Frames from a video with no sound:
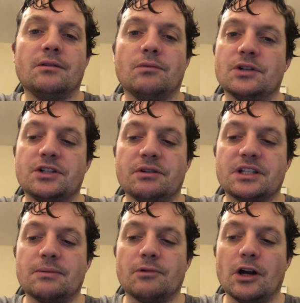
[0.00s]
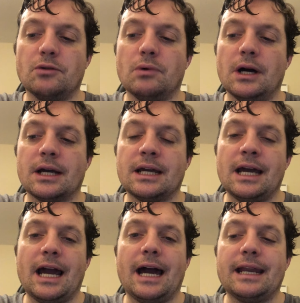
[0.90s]
was doing some road work,
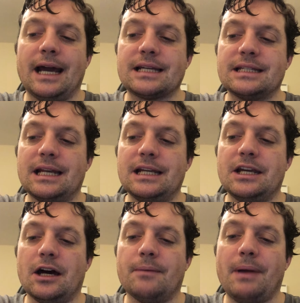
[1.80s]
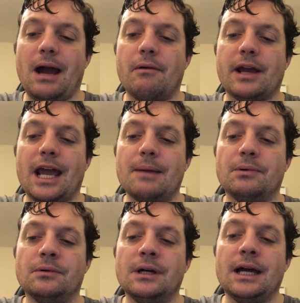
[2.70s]
and accidentally cut a power
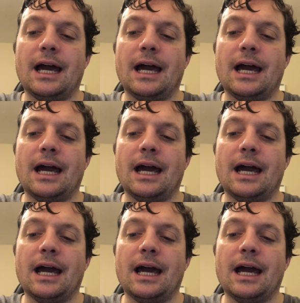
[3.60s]
cable,